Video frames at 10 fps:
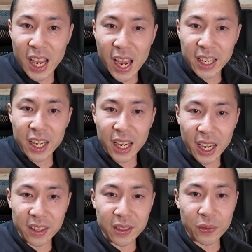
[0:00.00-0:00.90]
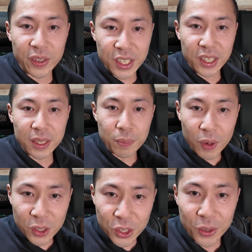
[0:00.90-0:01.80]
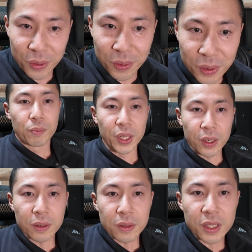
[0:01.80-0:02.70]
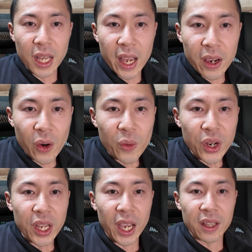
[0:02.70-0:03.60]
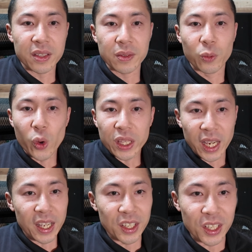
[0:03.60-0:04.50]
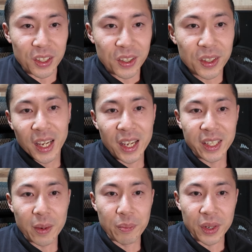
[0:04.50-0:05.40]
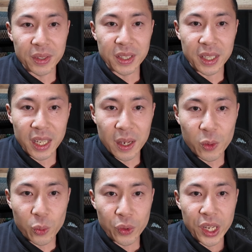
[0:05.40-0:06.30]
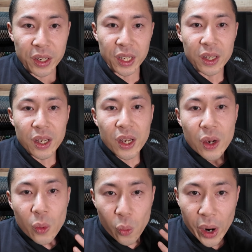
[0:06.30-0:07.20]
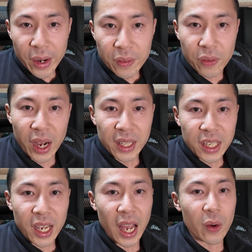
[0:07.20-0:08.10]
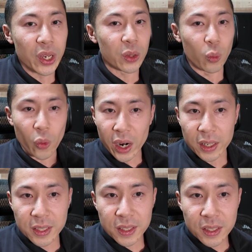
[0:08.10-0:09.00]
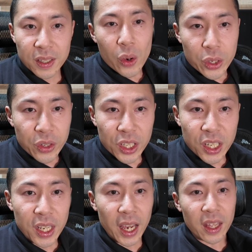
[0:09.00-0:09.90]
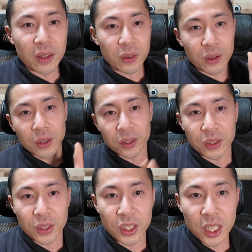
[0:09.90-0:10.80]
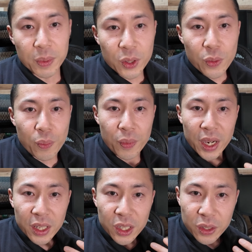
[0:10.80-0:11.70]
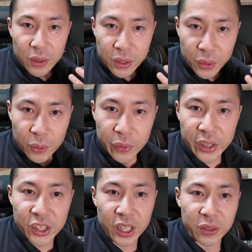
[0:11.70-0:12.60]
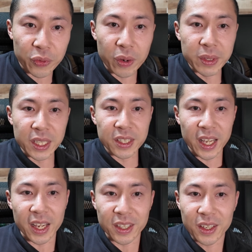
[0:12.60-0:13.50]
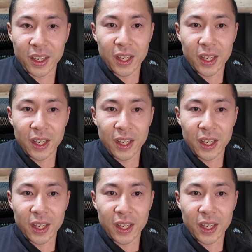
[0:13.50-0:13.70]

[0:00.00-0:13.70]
I can add a physics module. Because I only add what I need, I can build the game freely while learning how it works. Unity and Godot give you many useful features from the start,